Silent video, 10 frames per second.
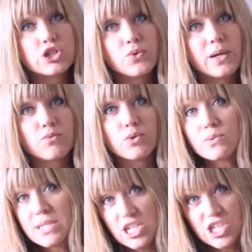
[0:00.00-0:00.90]
doing
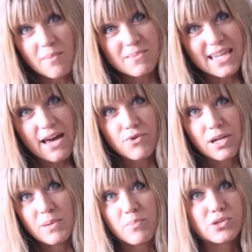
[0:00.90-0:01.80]
root touch-ups,
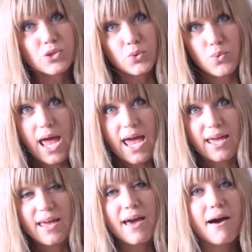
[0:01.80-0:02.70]
covering people's gray,